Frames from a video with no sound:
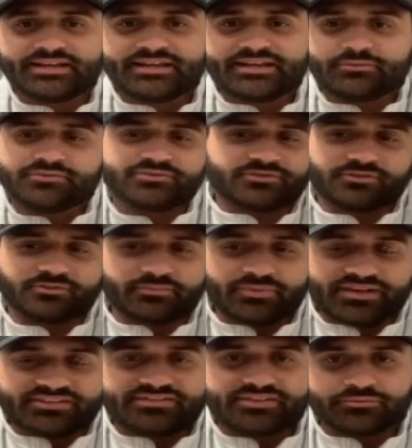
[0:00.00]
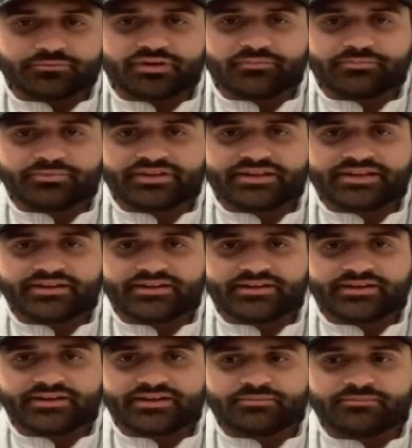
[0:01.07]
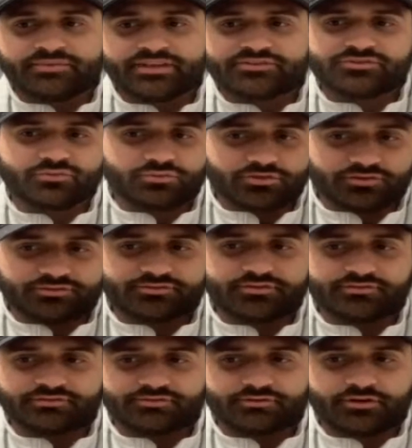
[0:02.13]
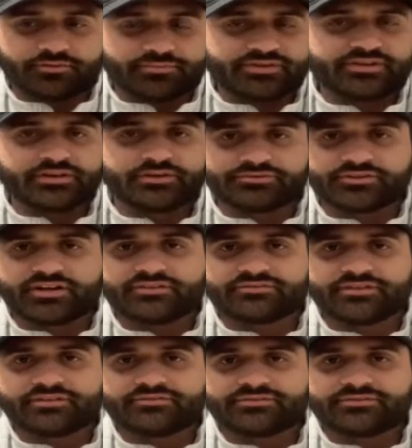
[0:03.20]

It was your basic run play that you worked your RPOs off of.